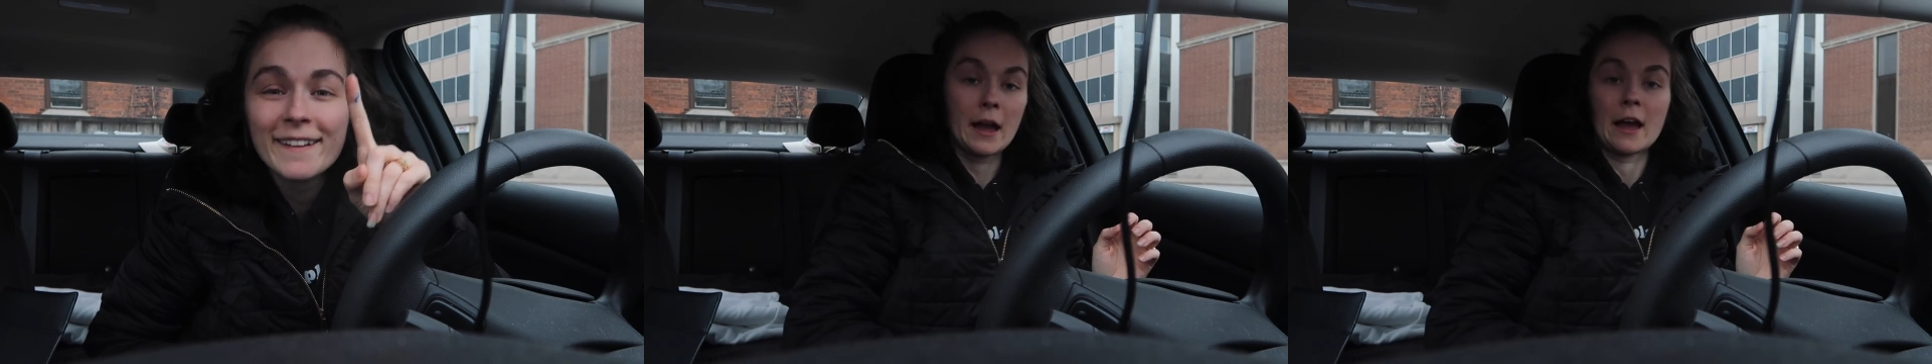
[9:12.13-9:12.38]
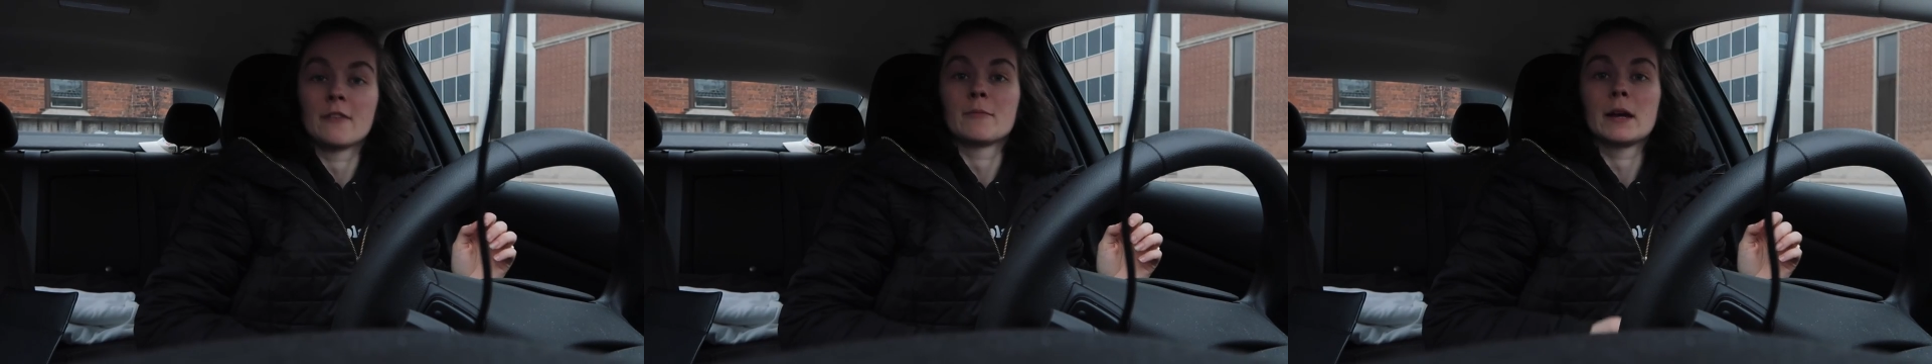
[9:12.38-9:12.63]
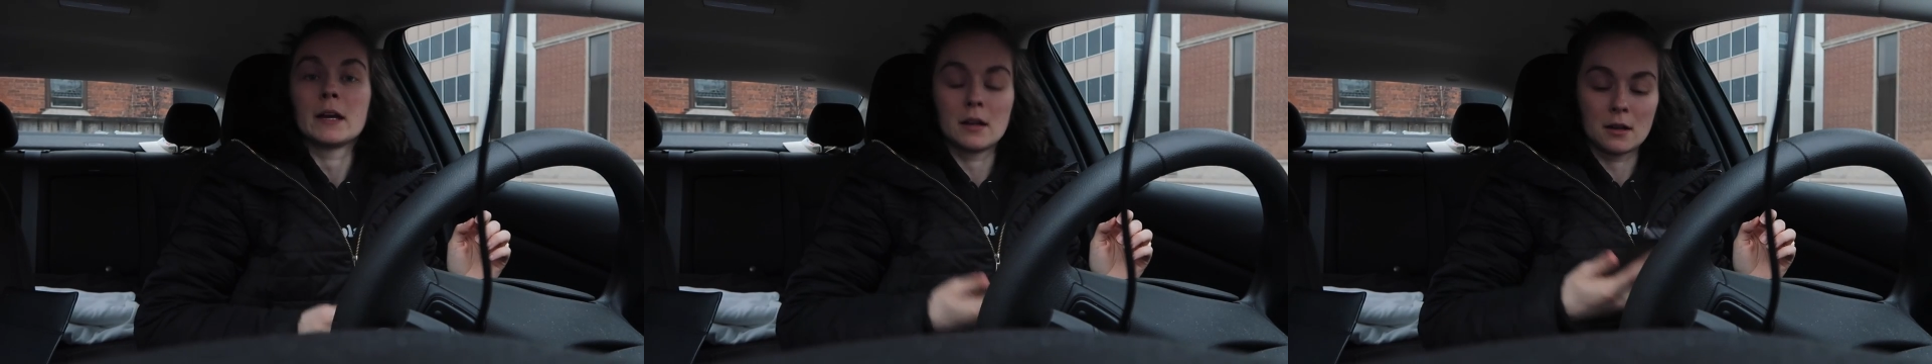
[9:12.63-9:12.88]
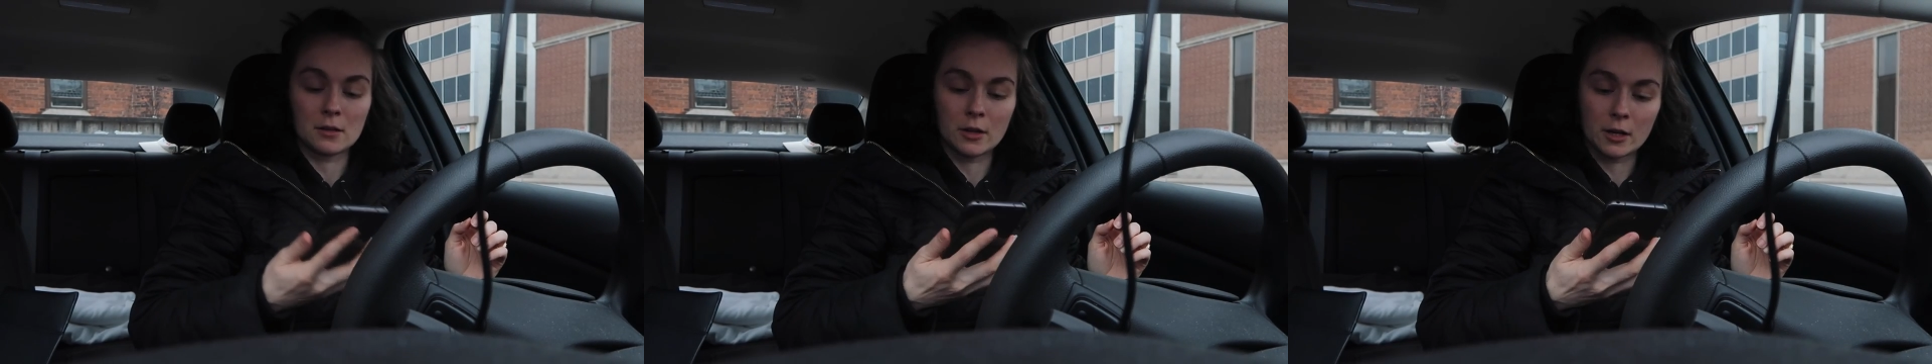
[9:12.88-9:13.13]
I have
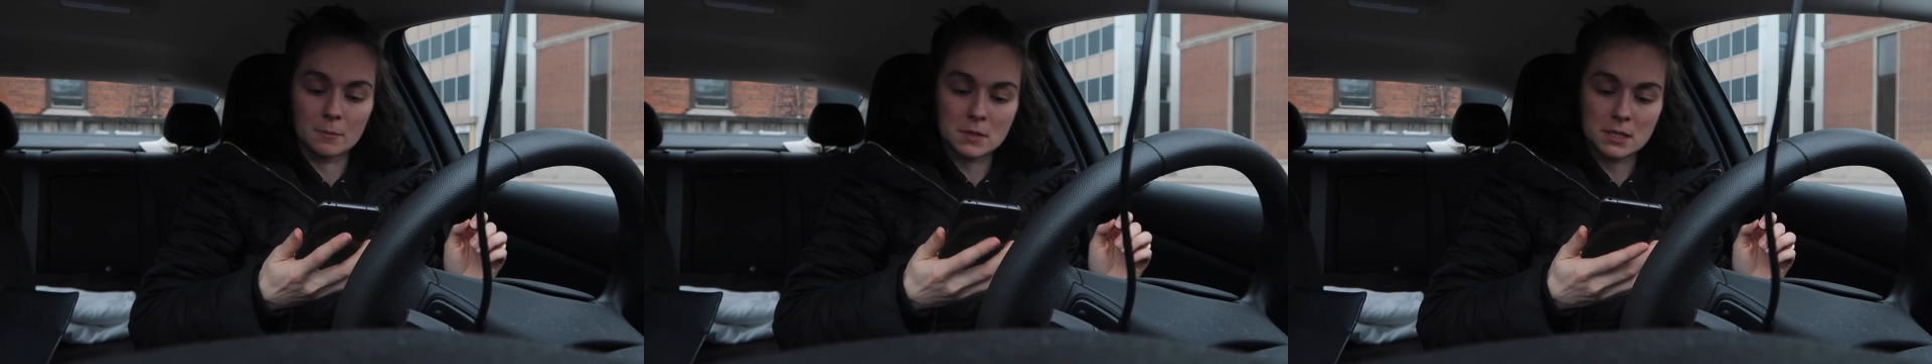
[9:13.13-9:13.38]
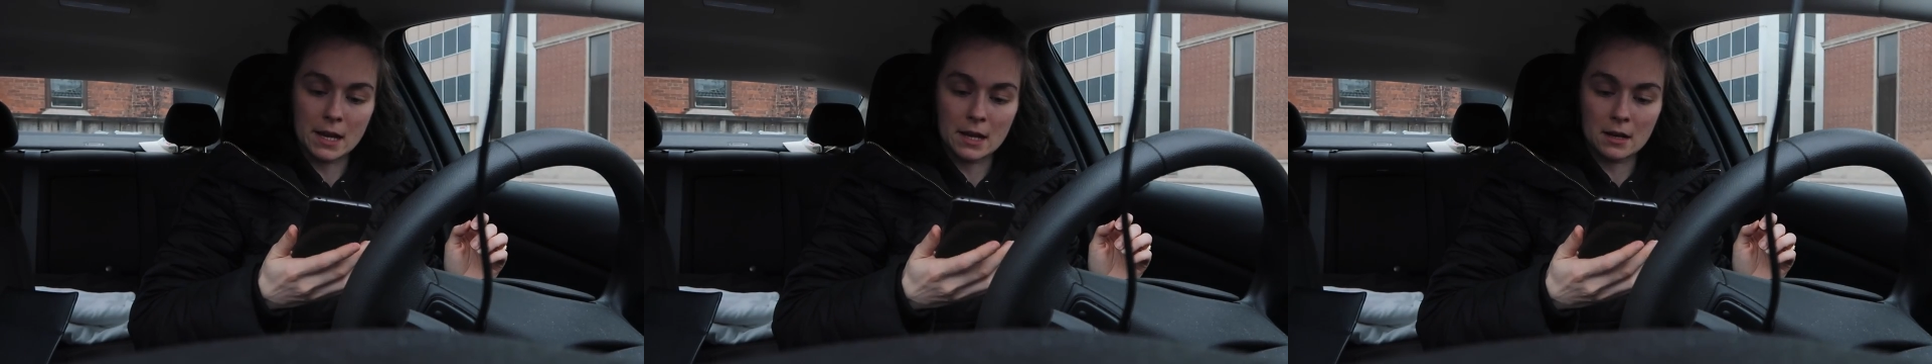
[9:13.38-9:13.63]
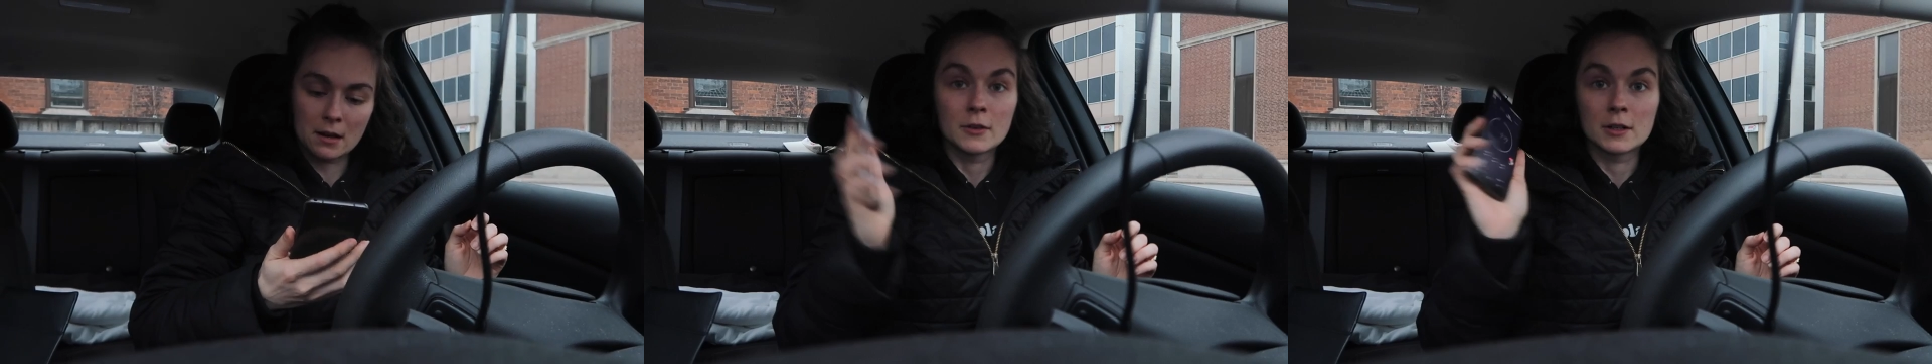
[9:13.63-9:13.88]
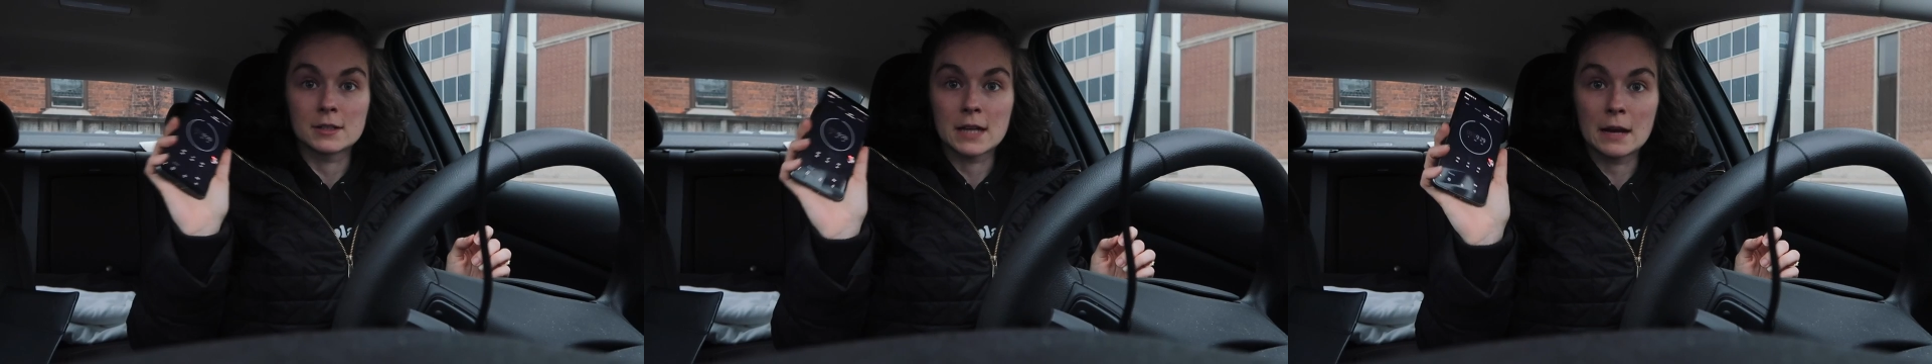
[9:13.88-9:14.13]
my alarm set
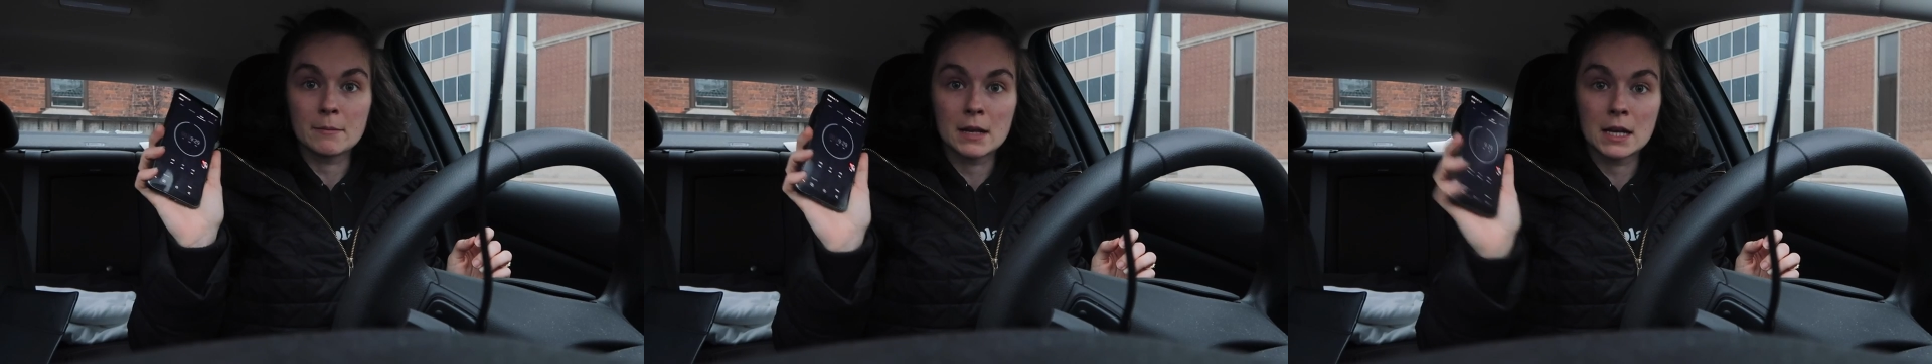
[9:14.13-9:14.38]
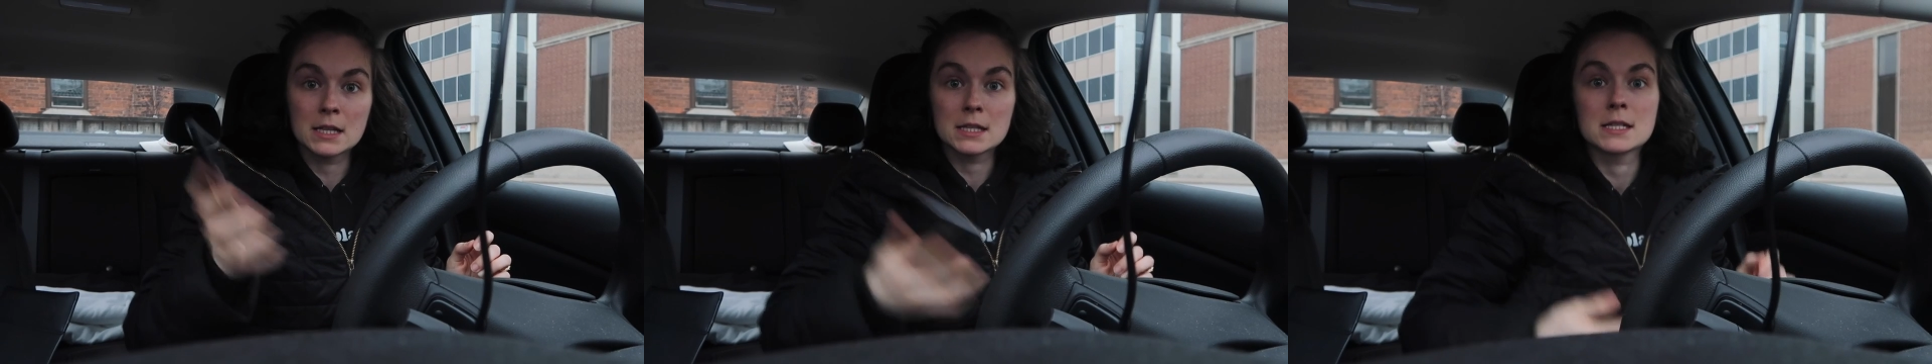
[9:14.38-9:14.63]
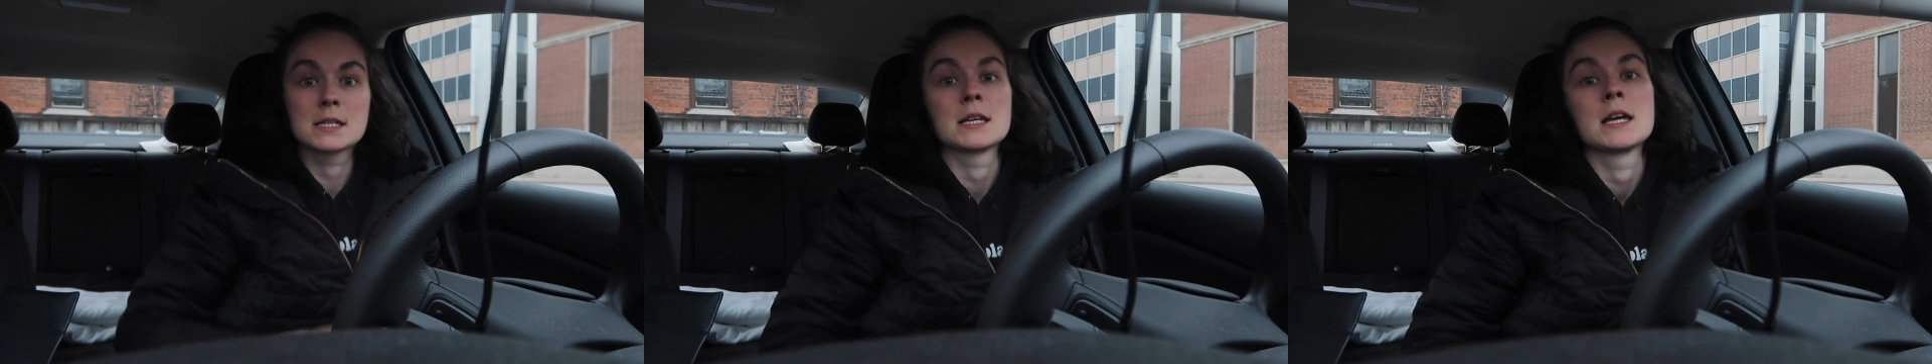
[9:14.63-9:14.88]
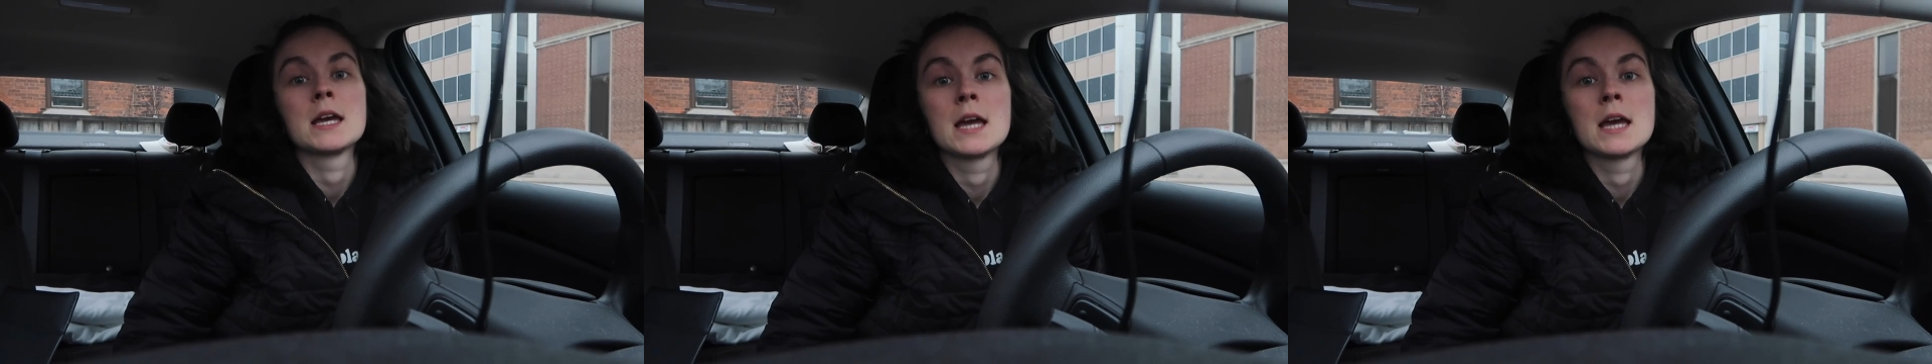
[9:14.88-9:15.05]
for 10 minutes,